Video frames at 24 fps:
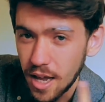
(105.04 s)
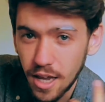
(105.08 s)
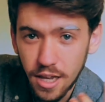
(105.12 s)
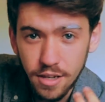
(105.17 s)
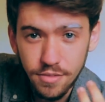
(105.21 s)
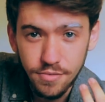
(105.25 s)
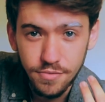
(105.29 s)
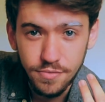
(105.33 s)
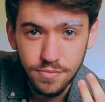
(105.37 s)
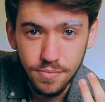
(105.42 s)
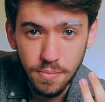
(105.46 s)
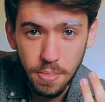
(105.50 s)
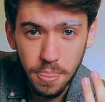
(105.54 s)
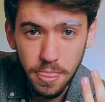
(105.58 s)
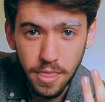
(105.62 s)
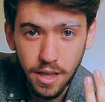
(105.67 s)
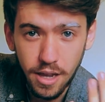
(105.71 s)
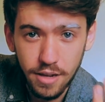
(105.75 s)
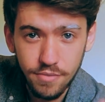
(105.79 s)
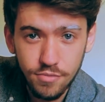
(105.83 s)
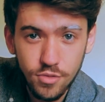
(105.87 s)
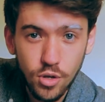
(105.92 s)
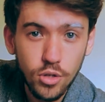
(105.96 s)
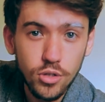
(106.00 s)

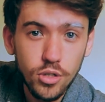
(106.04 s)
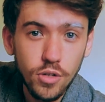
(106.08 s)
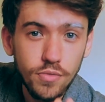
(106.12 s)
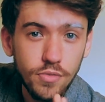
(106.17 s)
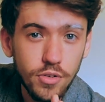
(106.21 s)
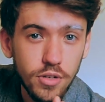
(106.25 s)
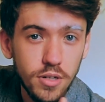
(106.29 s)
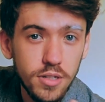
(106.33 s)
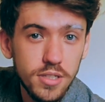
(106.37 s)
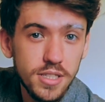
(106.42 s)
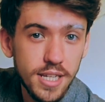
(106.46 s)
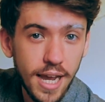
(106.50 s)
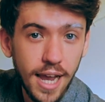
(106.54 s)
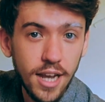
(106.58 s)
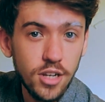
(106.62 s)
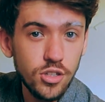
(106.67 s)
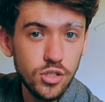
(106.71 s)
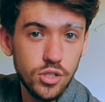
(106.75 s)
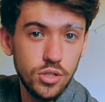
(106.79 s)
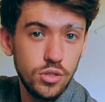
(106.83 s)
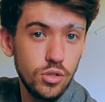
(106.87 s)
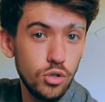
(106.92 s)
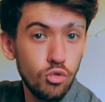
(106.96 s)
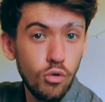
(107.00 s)
I've gone off on a
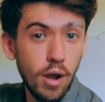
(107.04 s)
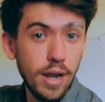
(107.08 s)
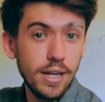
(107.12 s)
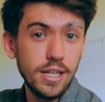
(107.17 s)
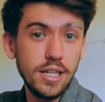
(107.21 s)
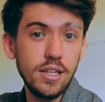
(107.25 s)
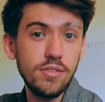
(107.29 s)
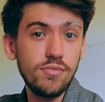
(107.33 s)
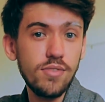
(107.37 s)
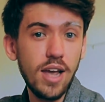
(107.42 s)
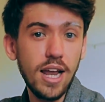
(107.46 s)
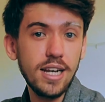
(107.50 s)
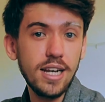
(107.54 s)
tangent already.